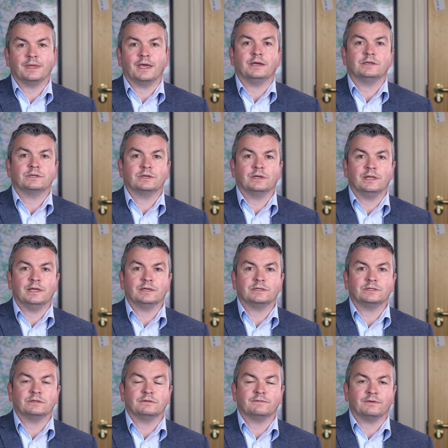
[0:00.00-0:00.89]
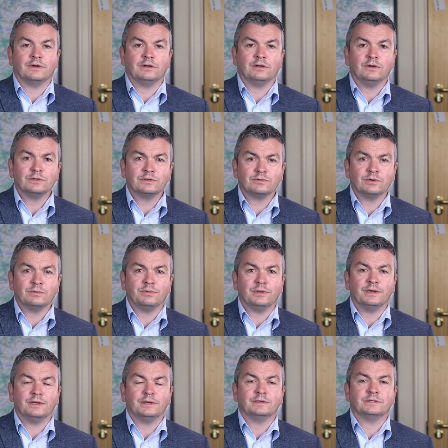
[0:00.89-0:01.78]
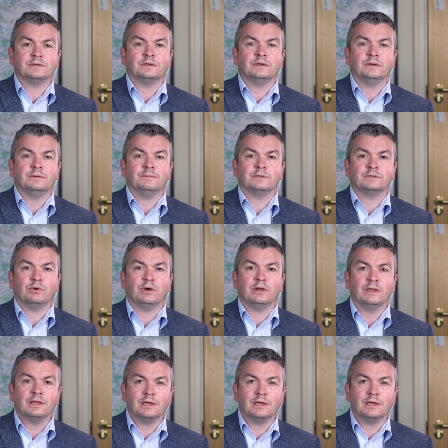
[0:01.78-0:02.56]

cash collections for our lottery players, so our